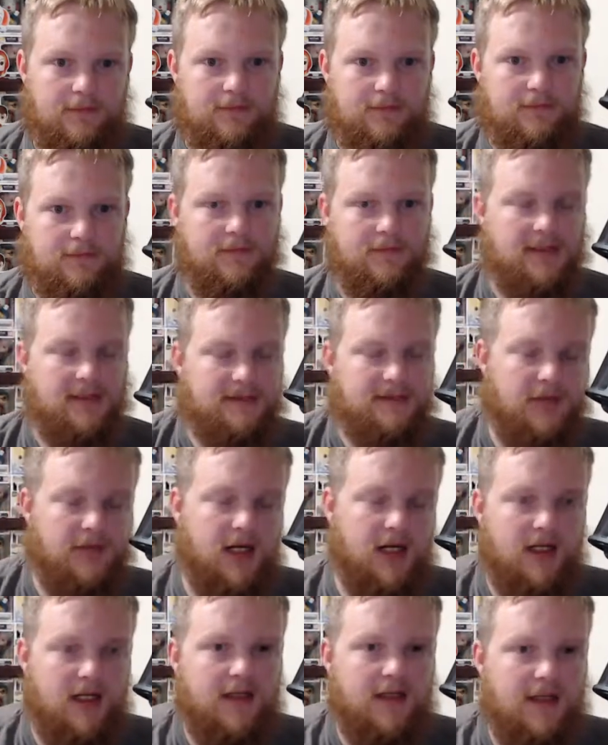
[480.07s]
his
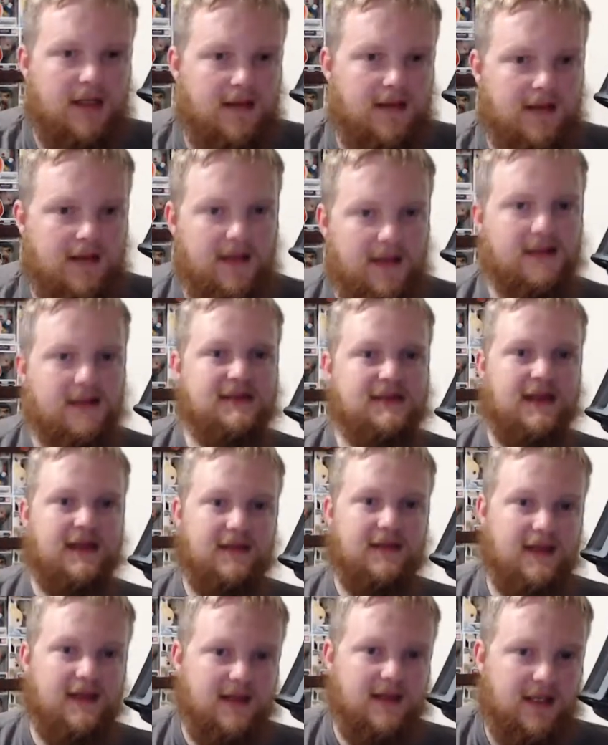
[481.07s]
mod, and then said that
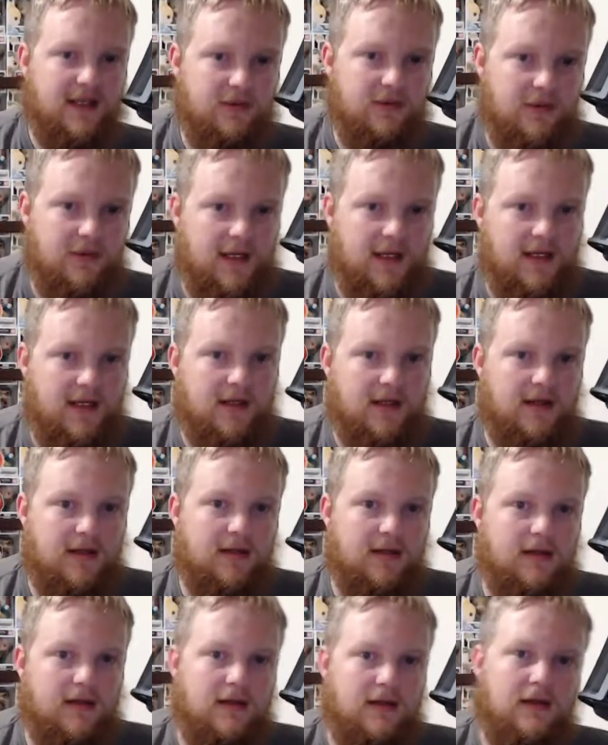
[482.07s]
they created it
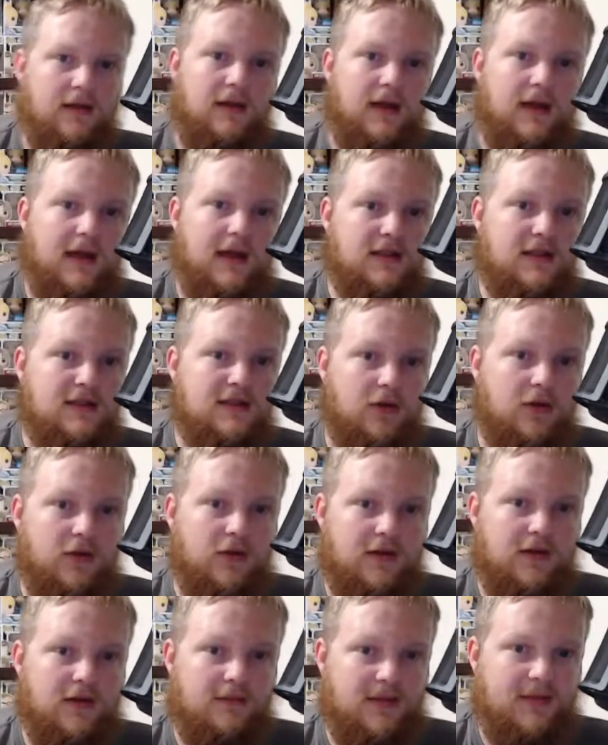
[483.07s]
and sold it
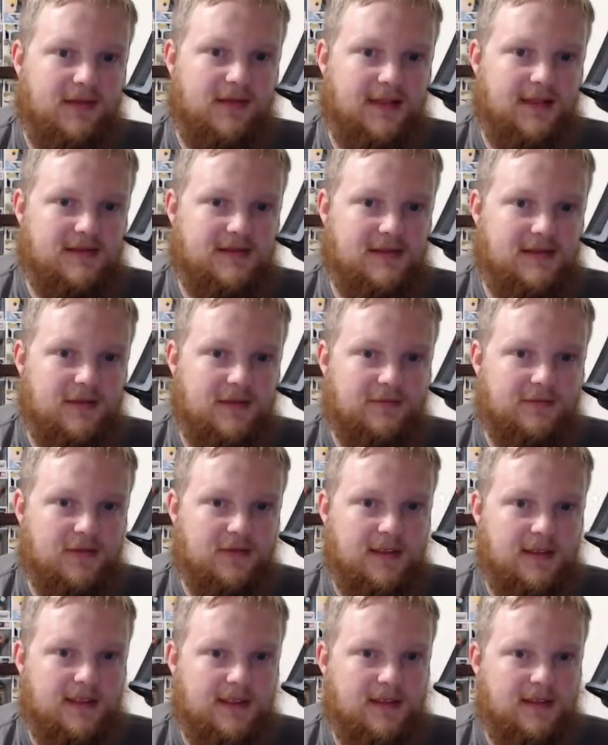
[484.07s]
to Bethesda for
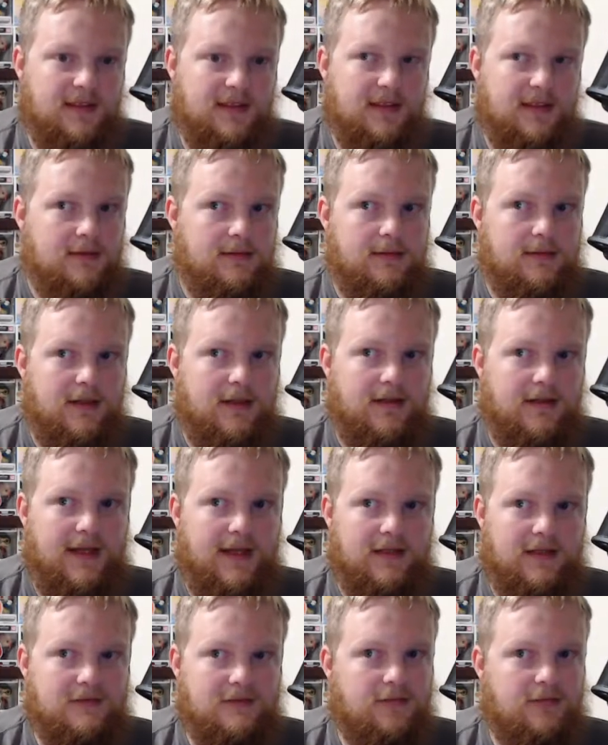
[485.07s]
like
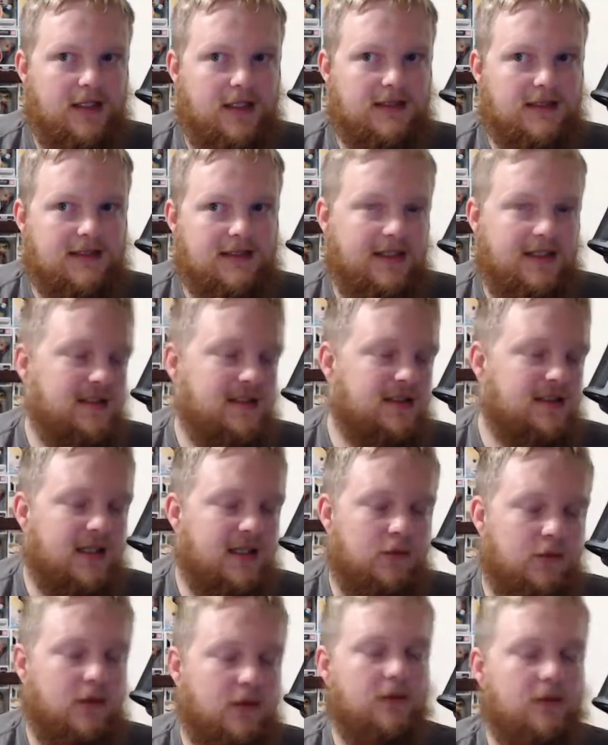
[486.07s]
$1,000. And it's like
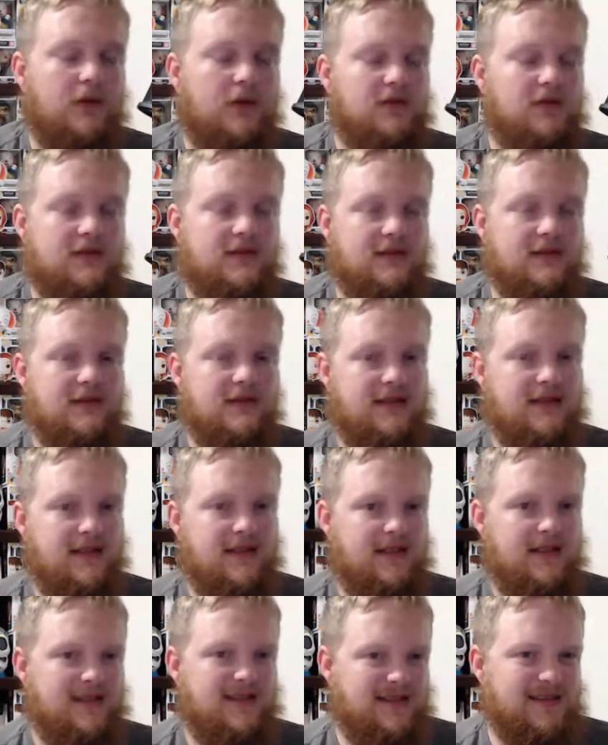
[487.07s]

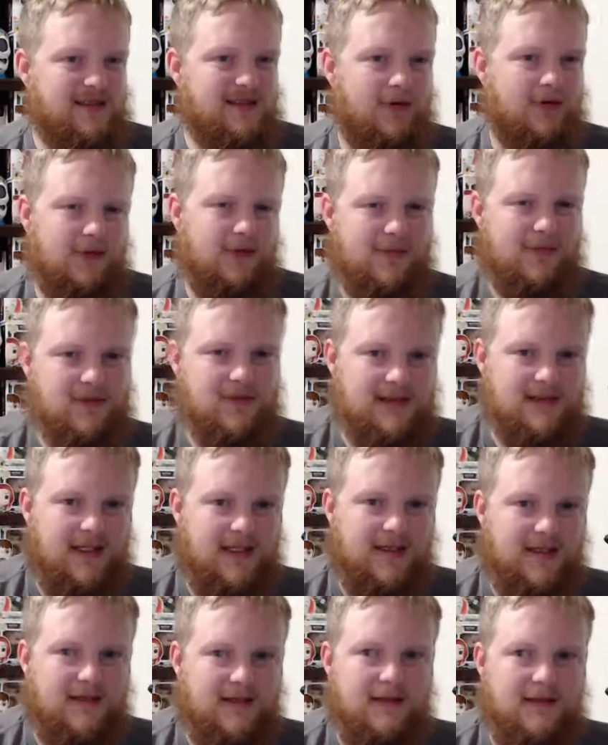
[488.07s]
it's this armor set
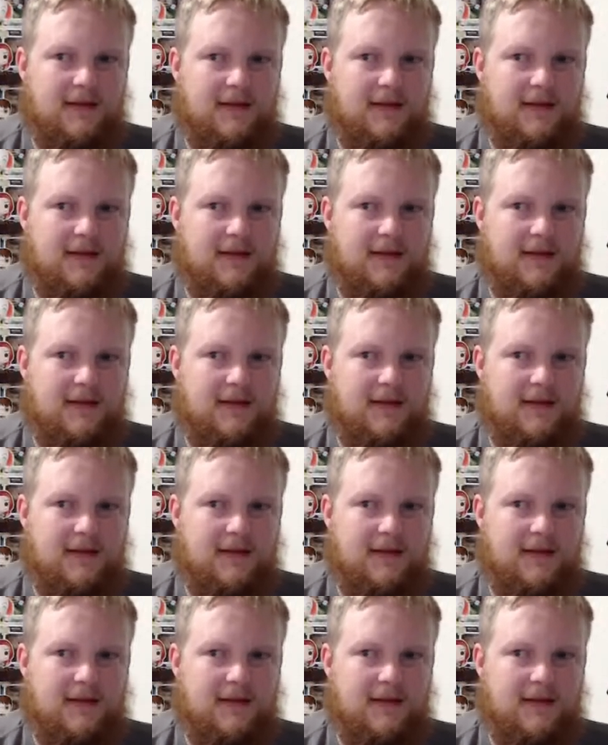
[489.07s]
and